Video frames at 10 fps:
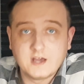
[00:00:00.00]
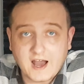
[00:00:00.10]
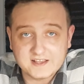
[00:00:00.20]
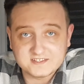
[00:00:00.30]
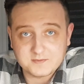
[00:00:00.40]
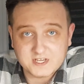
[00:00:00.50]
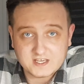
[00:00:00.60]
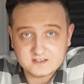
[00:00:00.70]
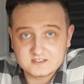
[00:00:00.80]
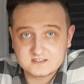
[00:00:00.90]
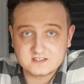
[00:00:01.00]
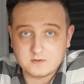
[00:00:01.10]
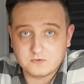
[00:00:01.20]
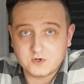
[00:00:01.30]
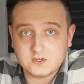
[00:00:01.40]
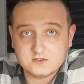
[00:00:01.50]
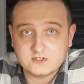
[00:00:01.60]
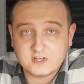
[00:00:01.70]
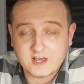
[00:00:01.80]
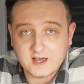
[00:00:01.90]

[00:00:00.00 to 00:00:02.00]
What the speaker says: Hi Saber Geeks, Saber World.